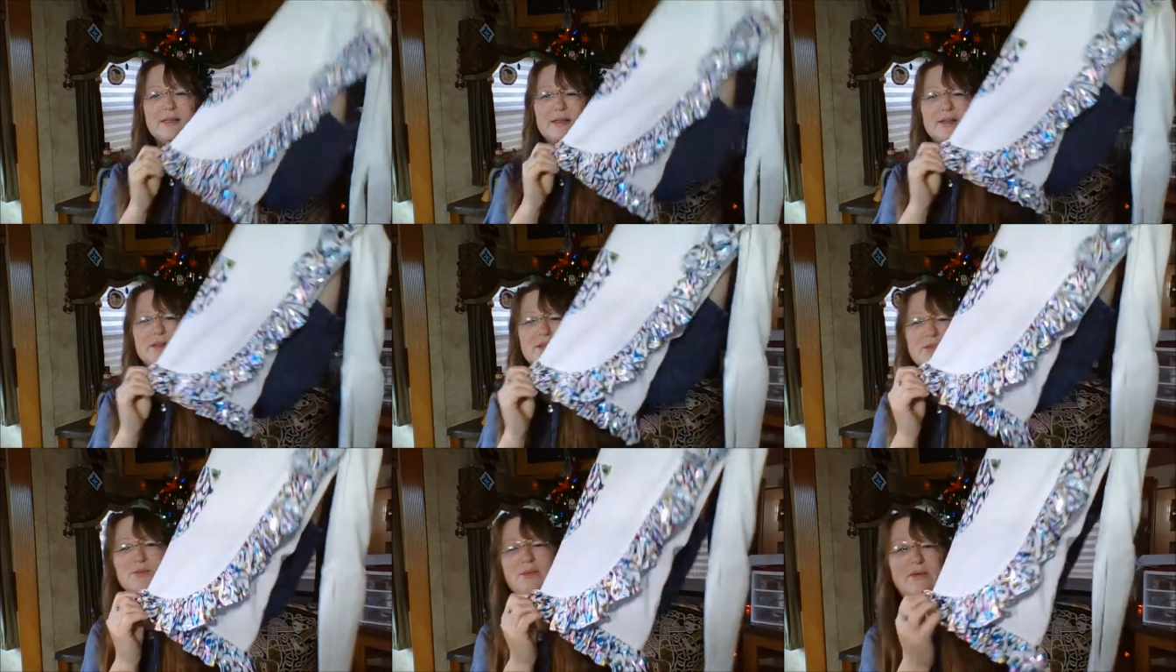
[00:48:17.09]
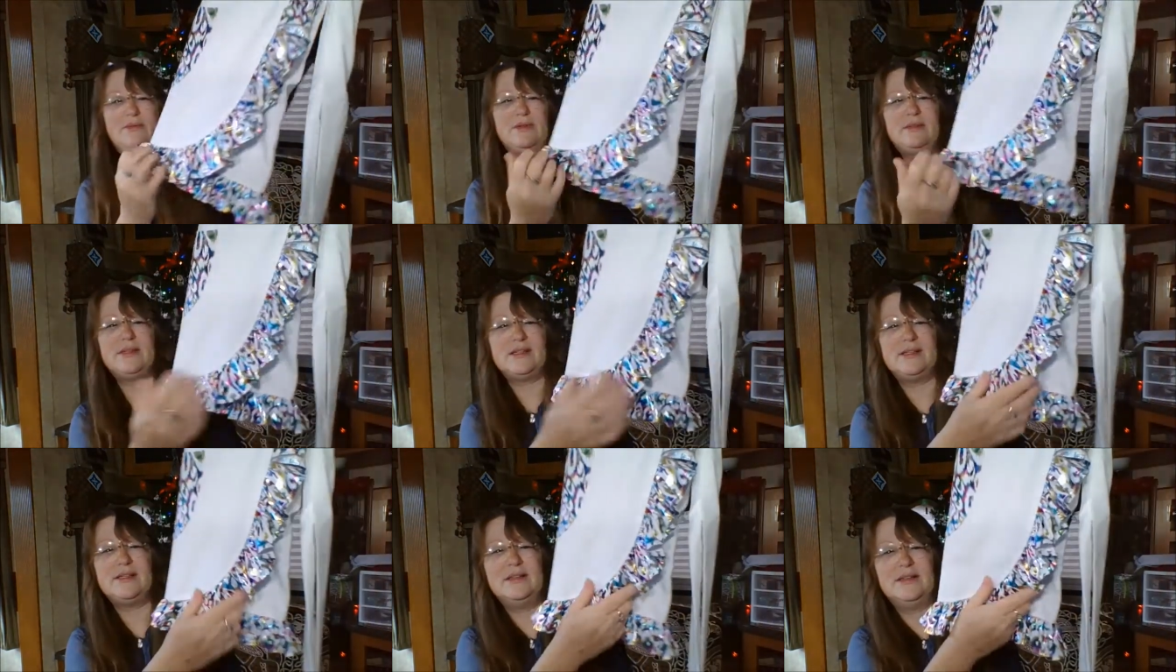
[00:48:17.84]
Look at those
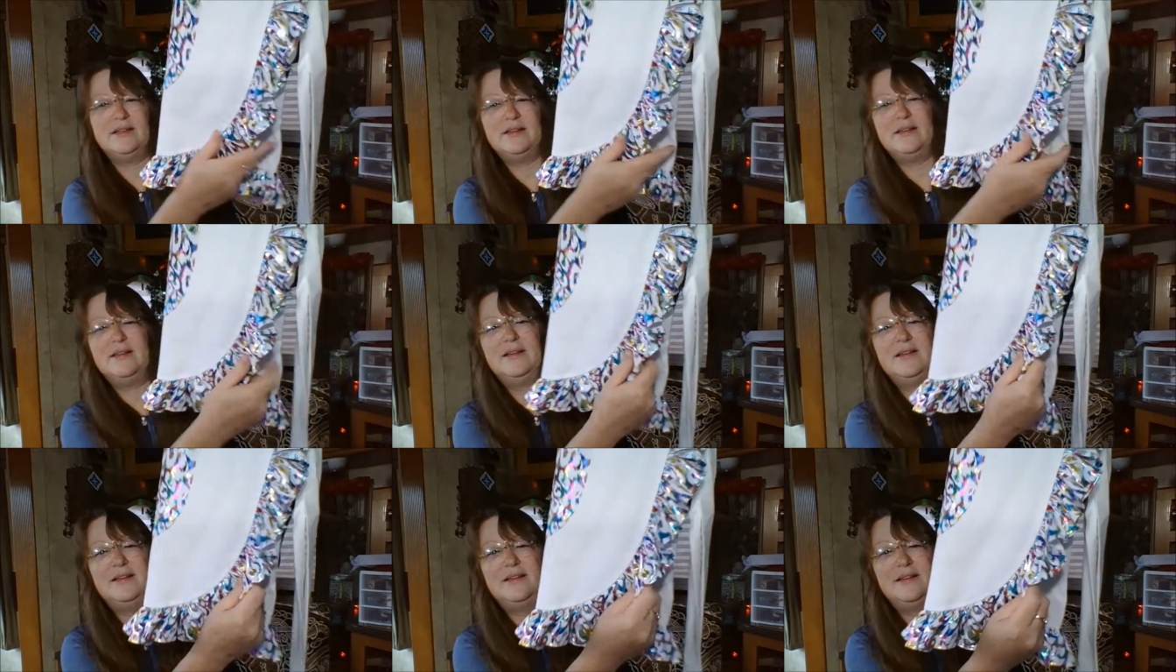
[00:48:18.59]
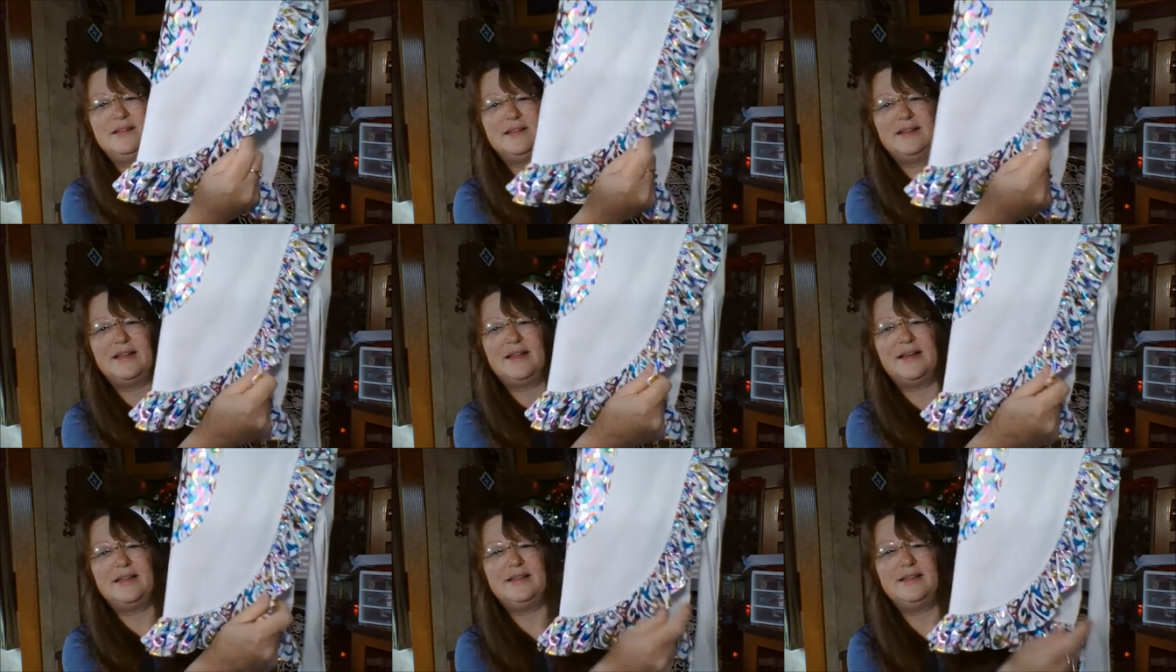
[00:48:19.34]
ruffles. Look at
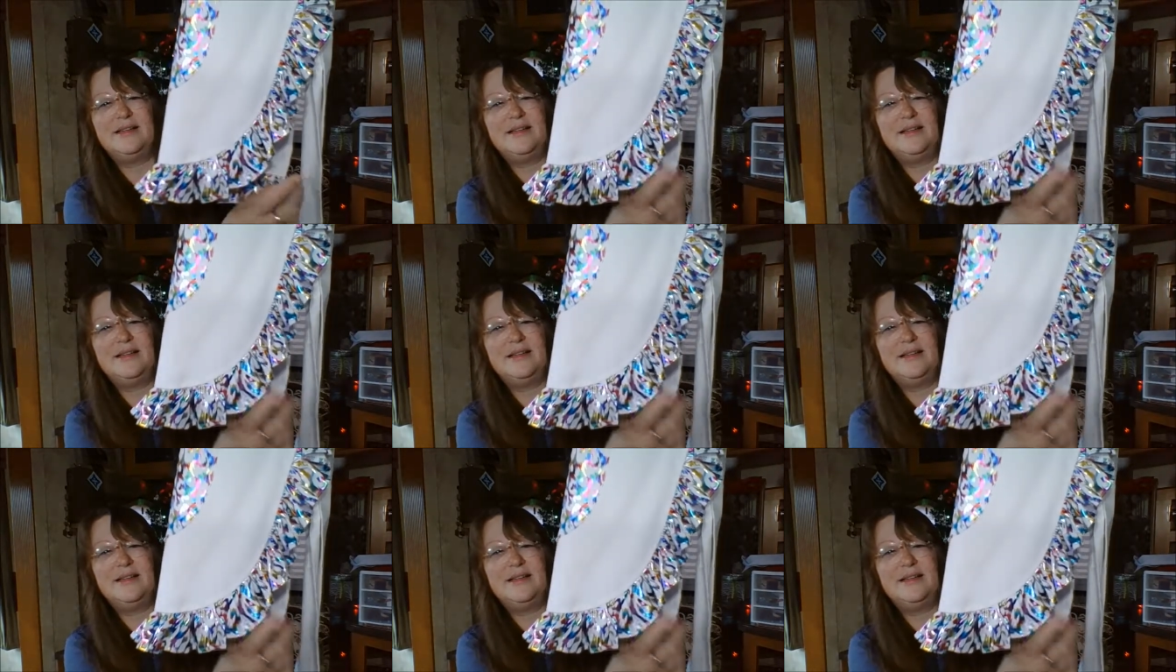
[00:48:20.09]
that.